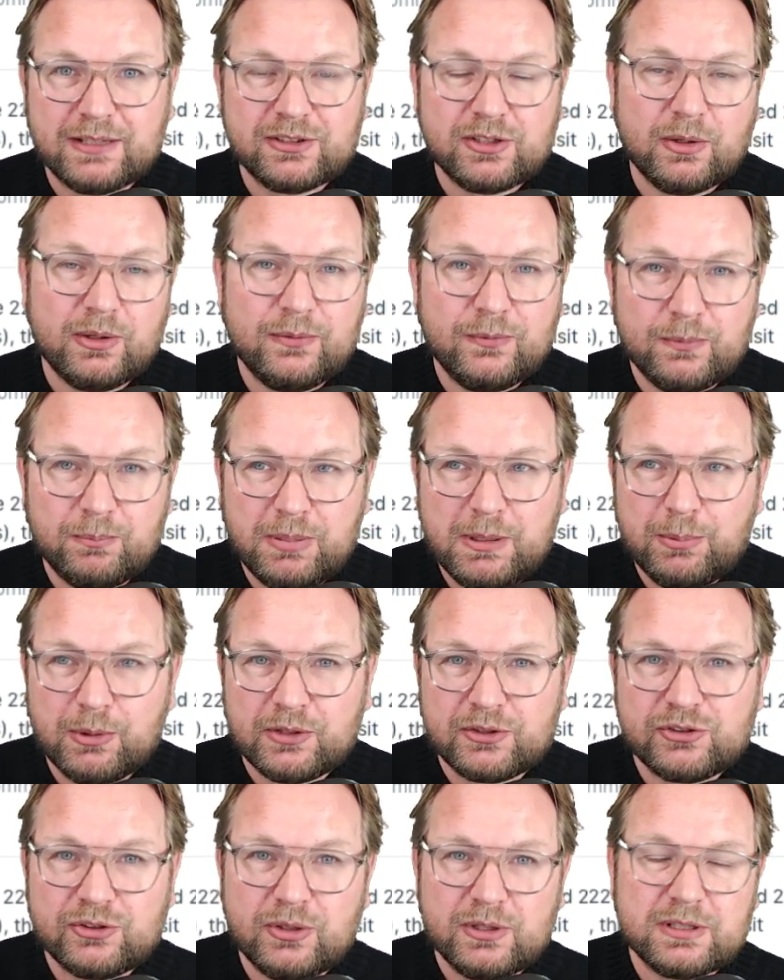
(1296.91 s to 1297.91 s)
So if people
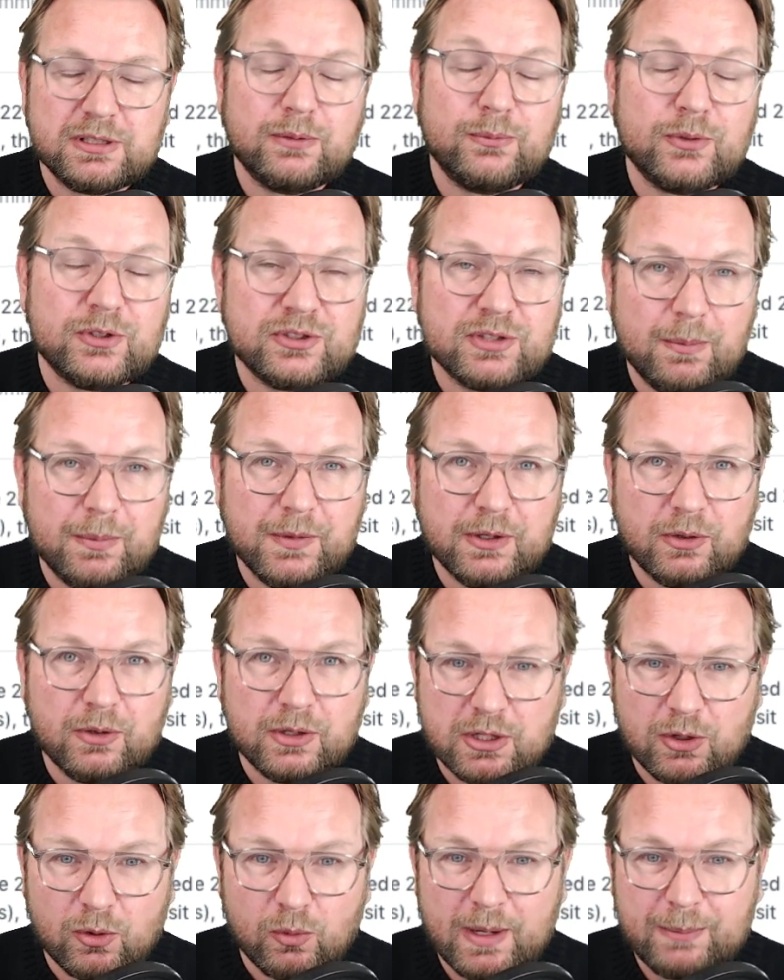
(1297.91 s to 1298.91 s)
are searching for something on
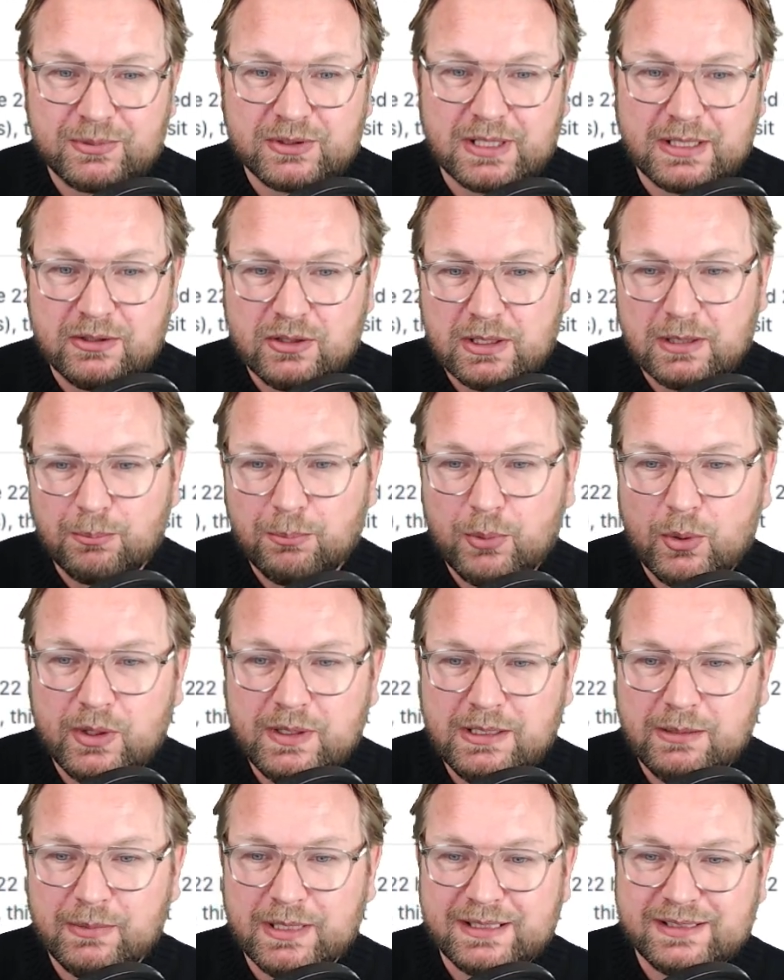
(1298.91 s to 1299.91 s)
your website, you can
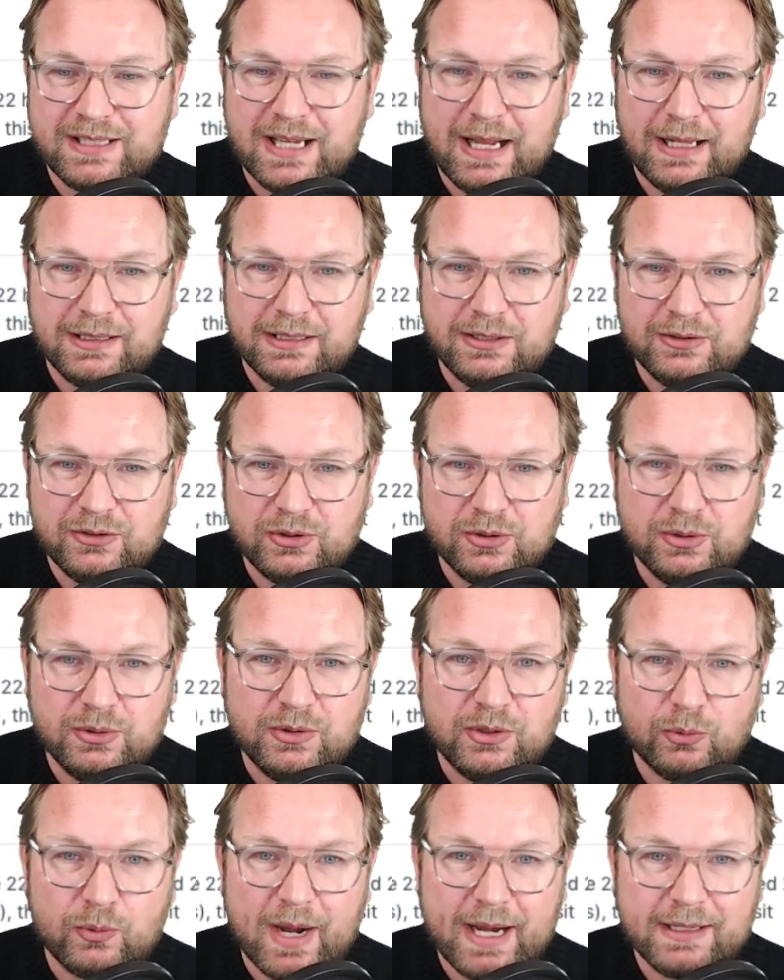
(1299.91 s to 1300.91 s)
point them exactly to
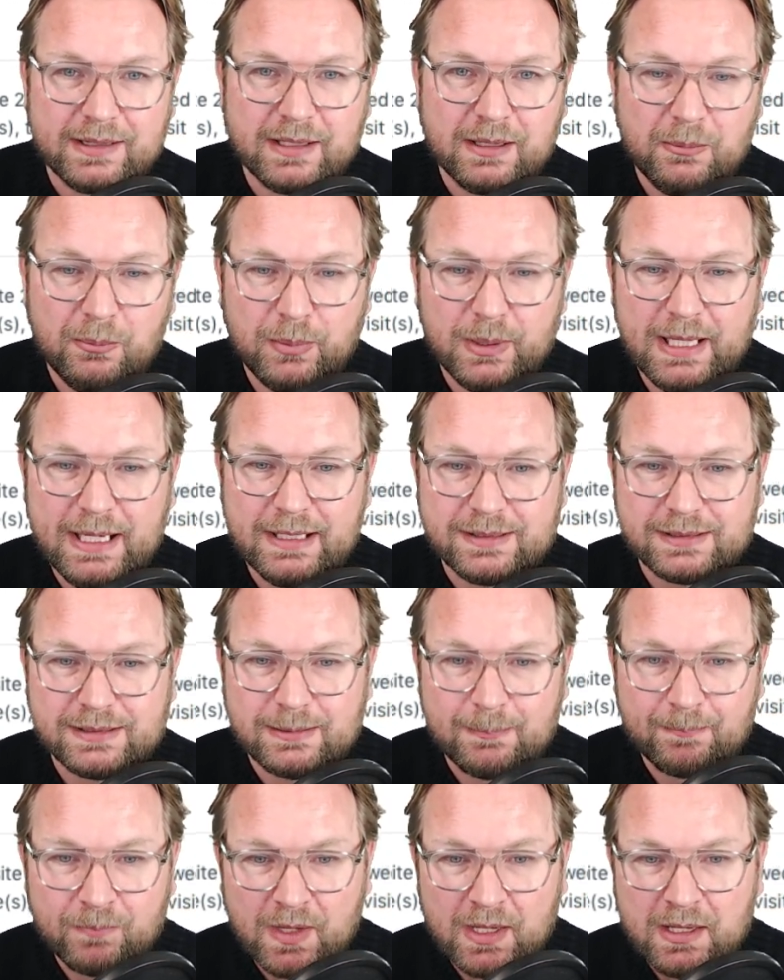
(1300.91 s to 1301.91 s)
the right place.
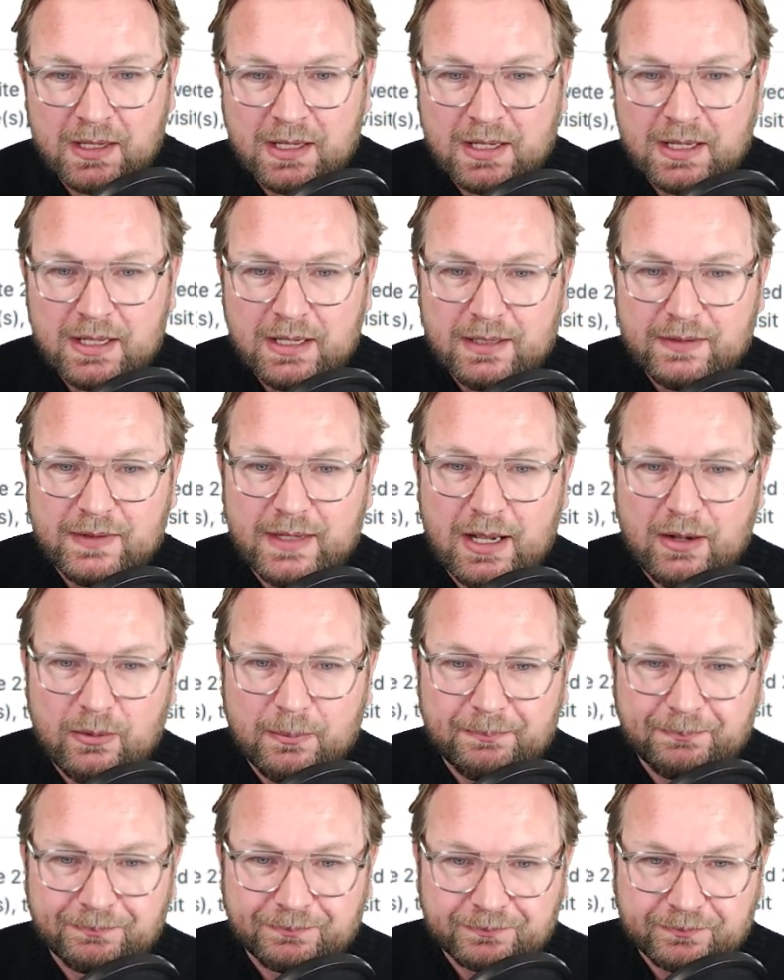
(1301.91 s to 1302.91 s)
Now,